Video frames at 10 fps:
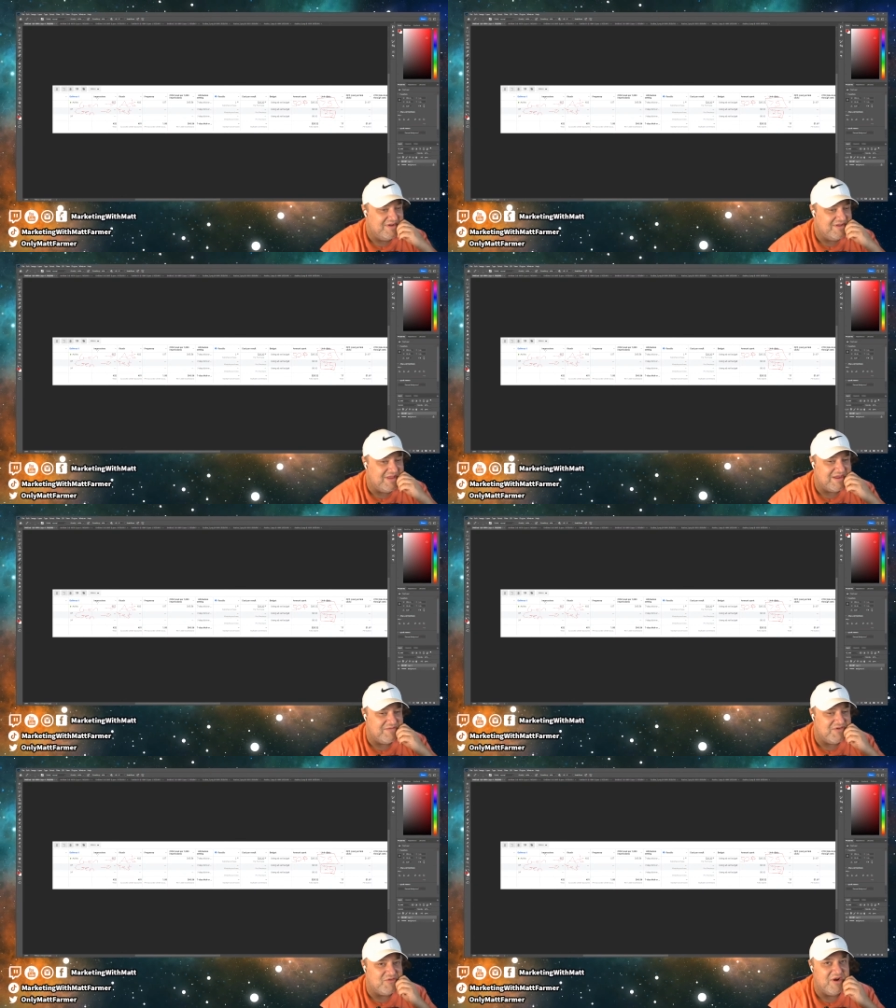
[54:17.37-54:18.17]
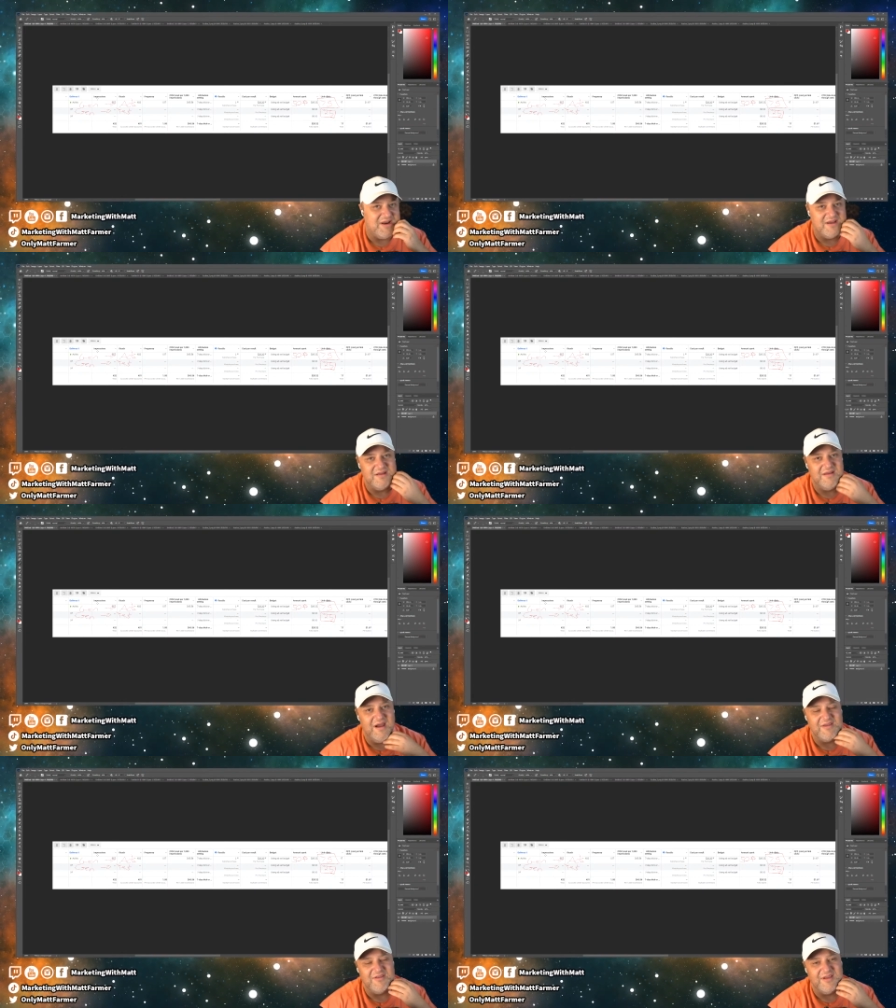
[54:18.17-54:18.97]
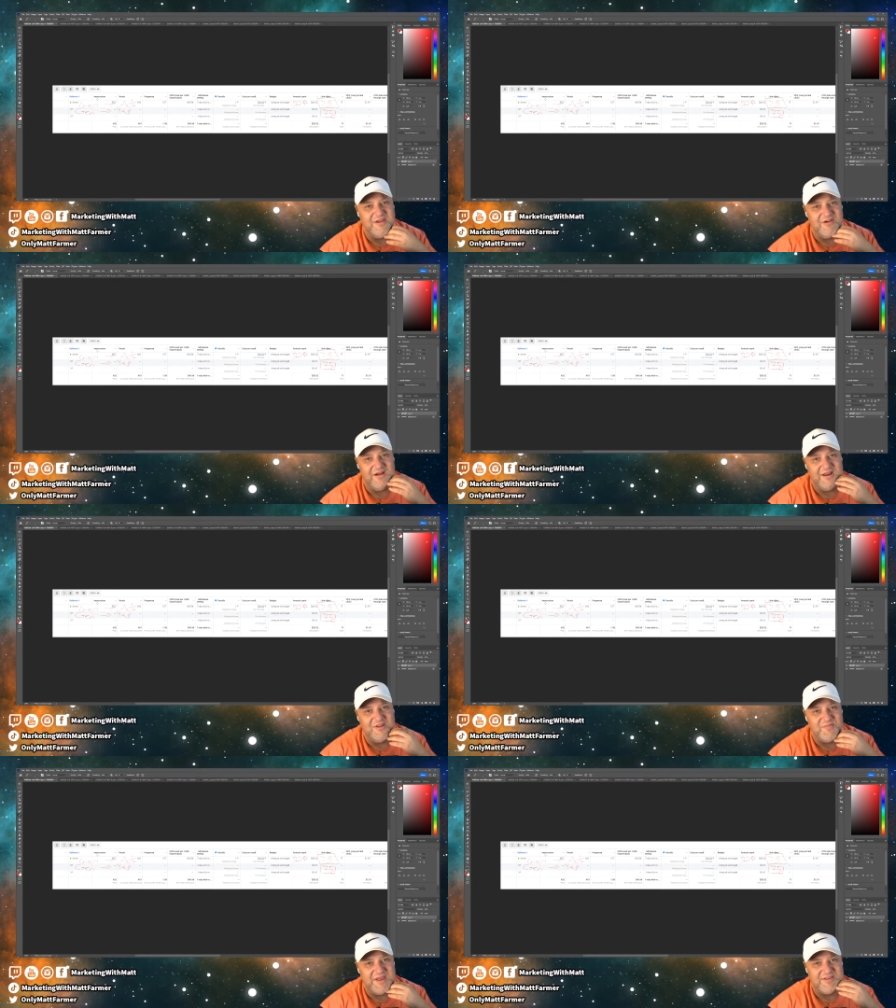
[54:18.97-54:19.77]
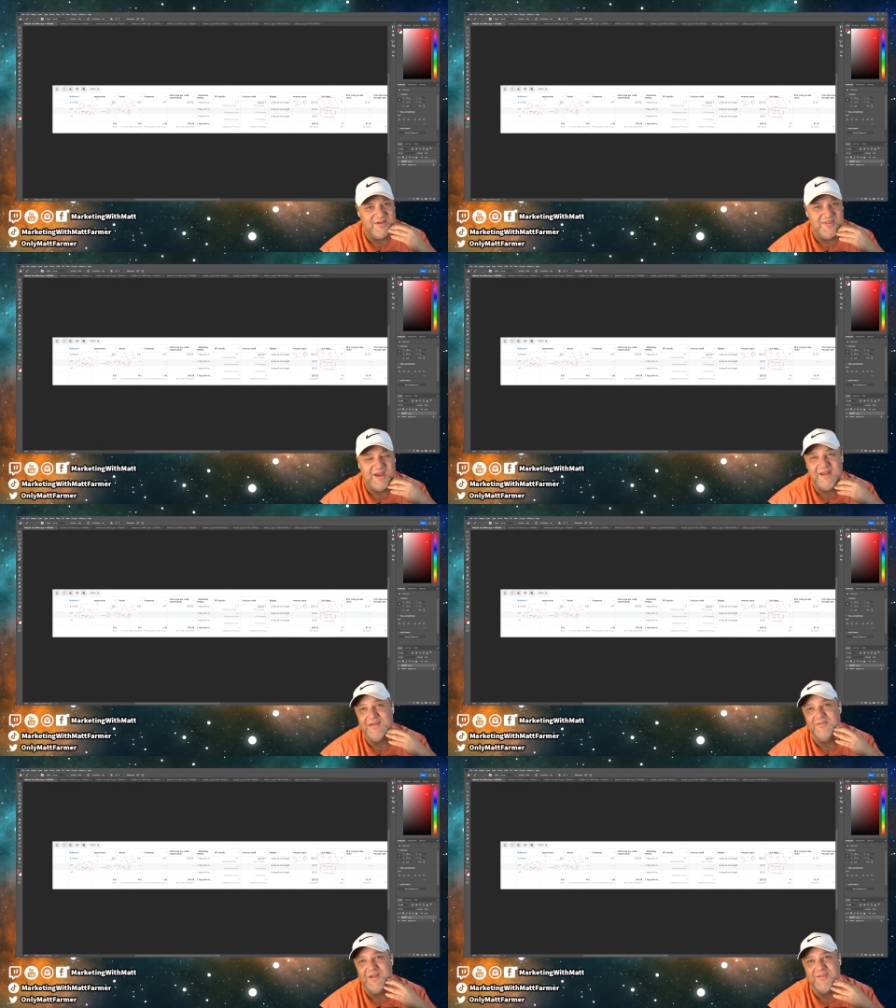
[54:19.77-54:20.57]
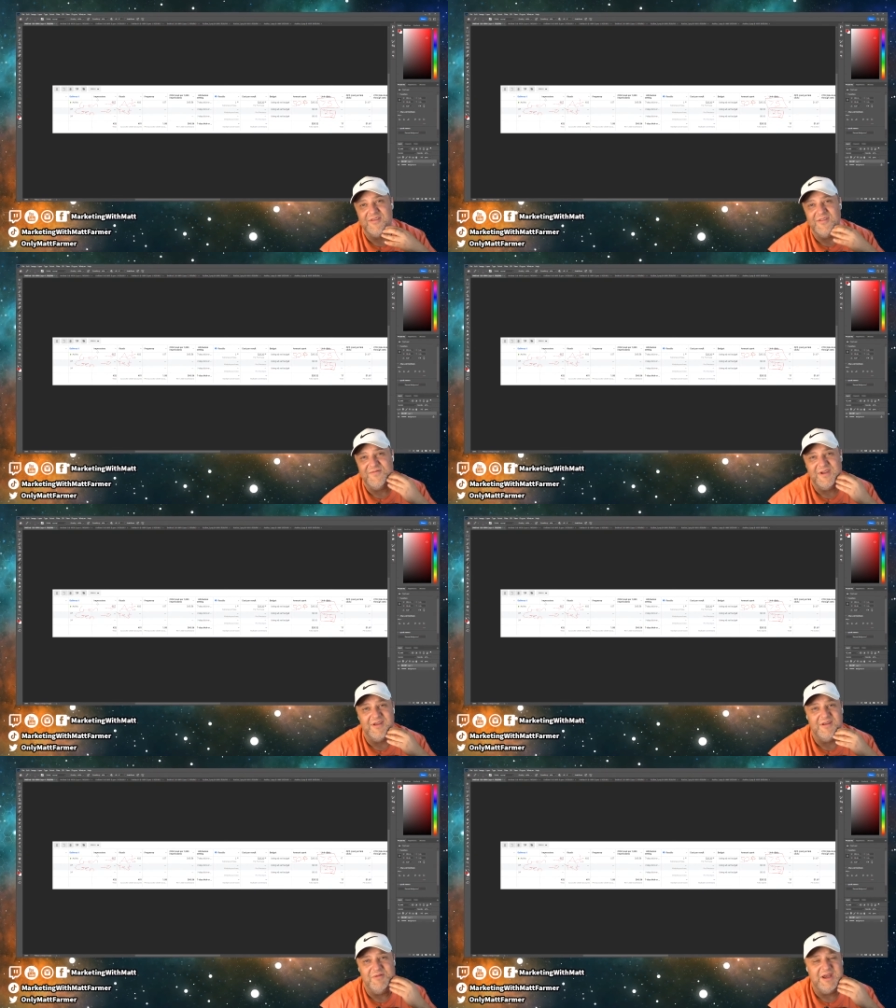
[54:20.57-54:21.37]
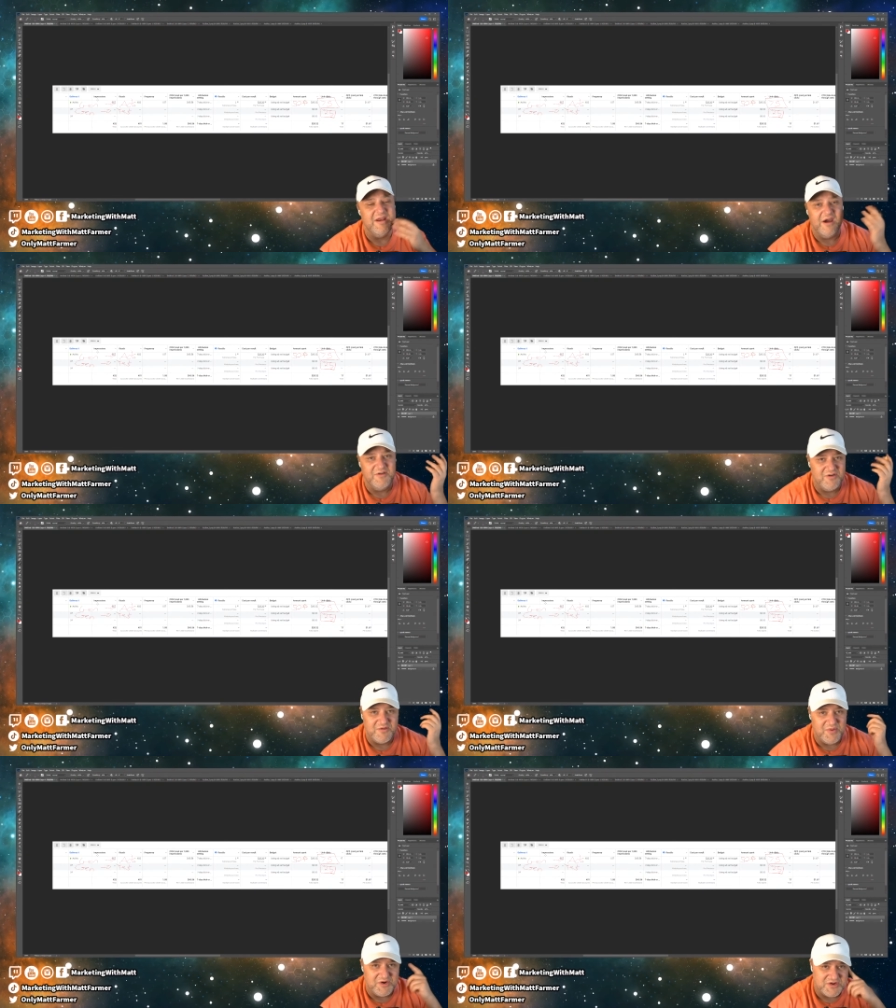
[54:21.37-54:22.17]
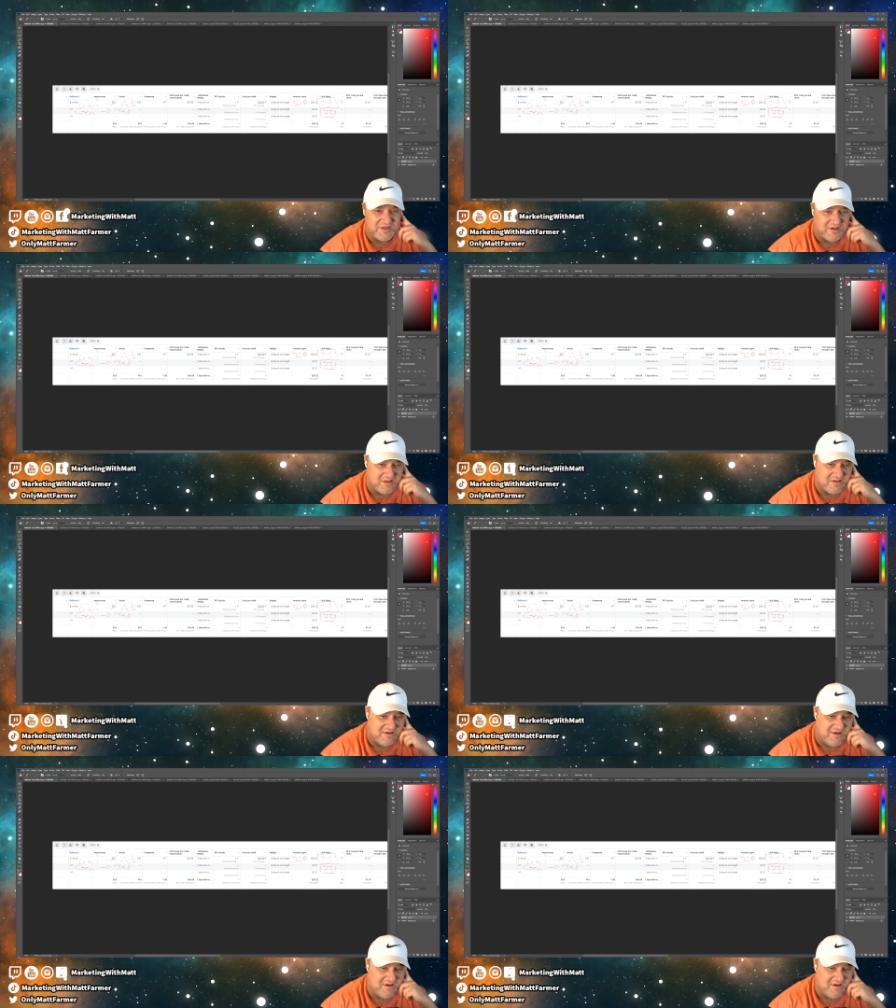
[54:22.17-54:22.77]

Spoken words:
Like, if you try to isolate your audience based on that, you're destined to fail. We need hundreds of purchases.